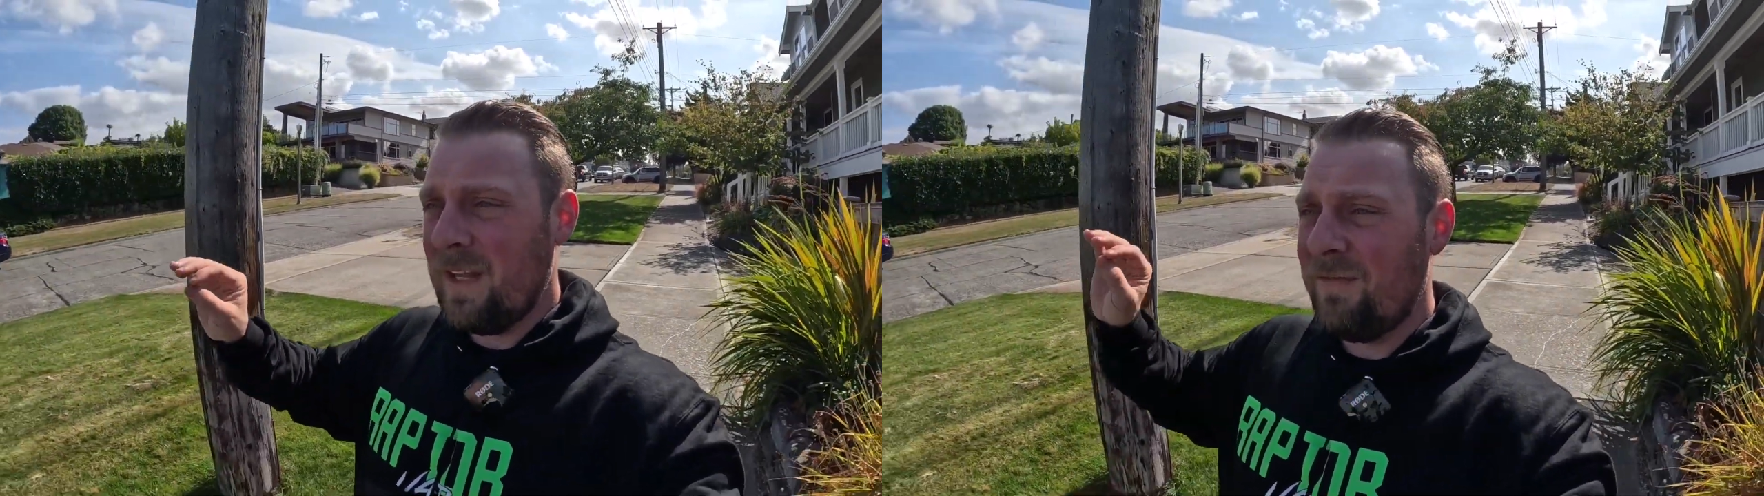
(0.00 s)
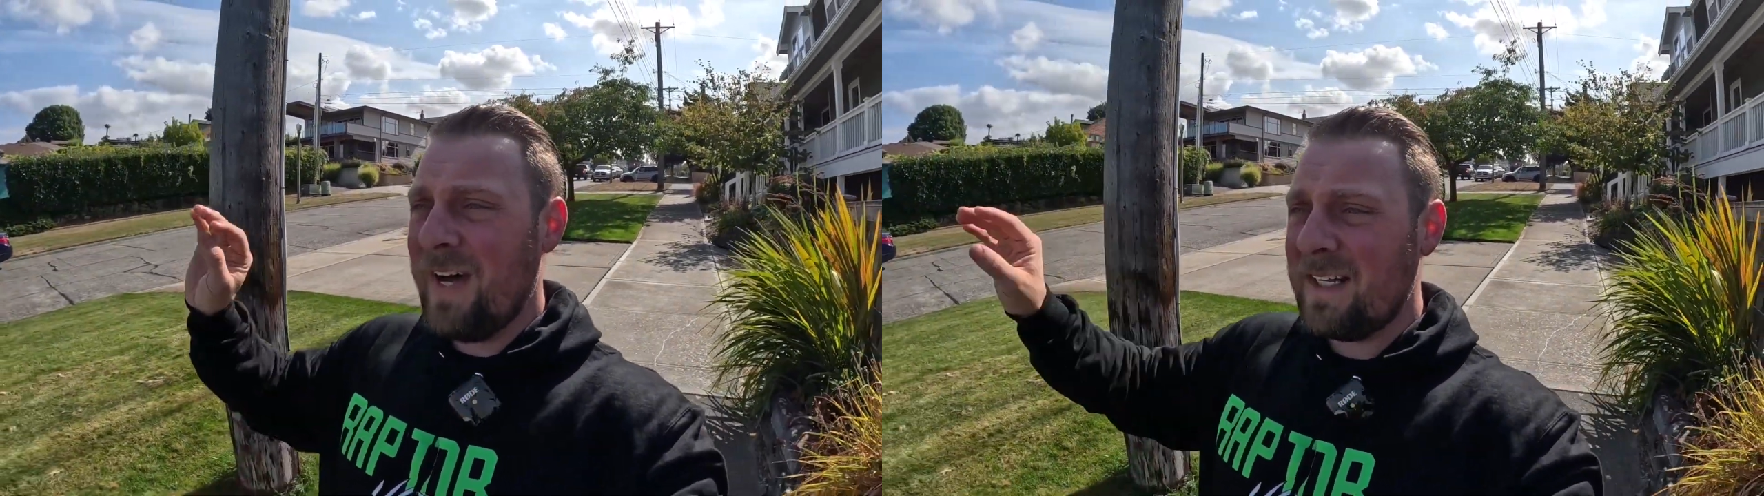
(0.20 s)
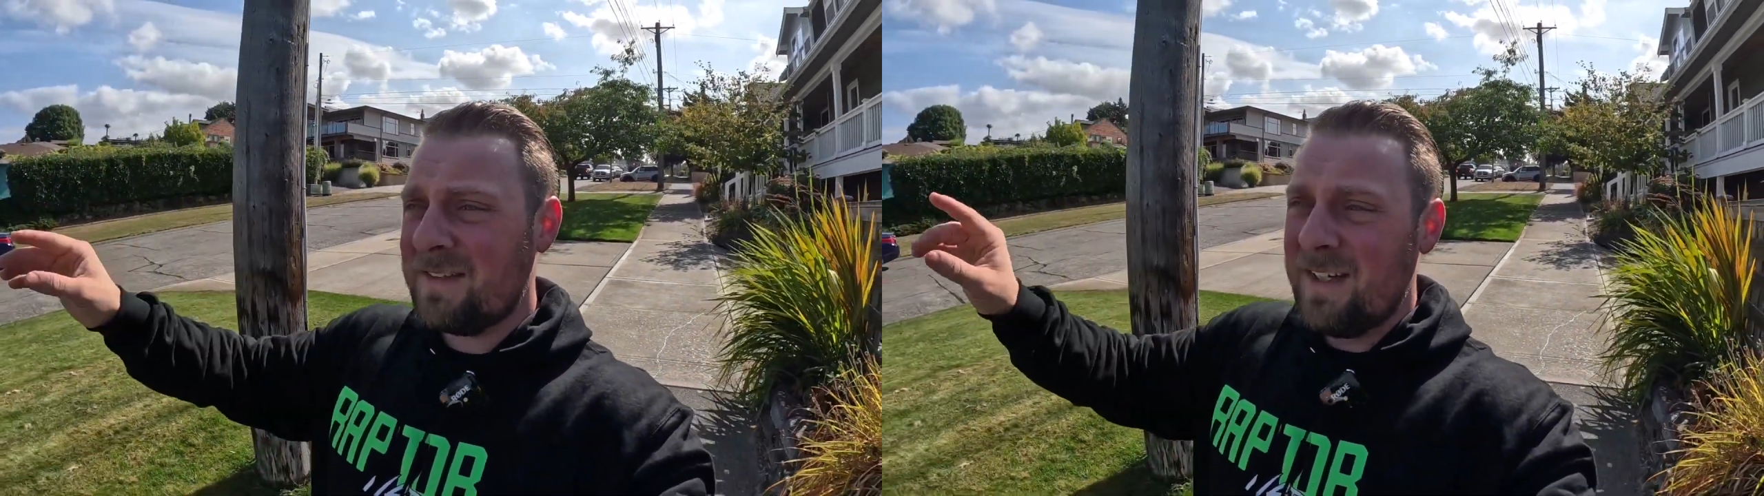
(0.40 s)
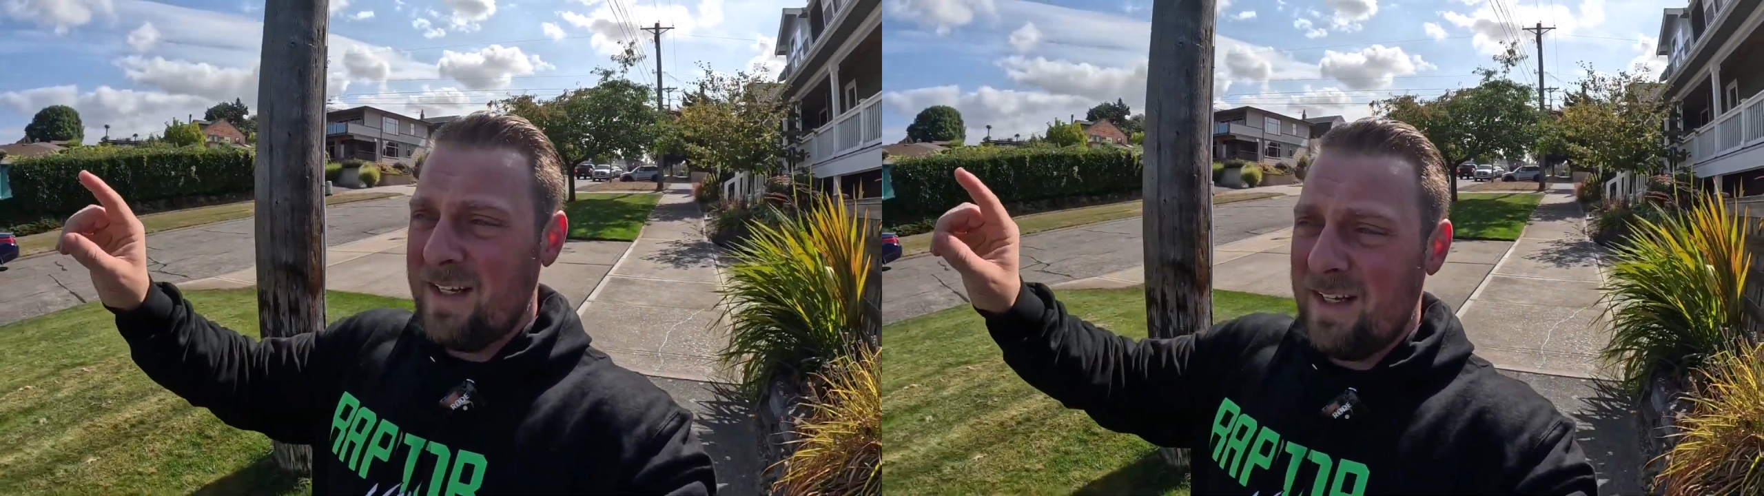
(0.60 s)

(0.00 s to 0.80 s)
In fact,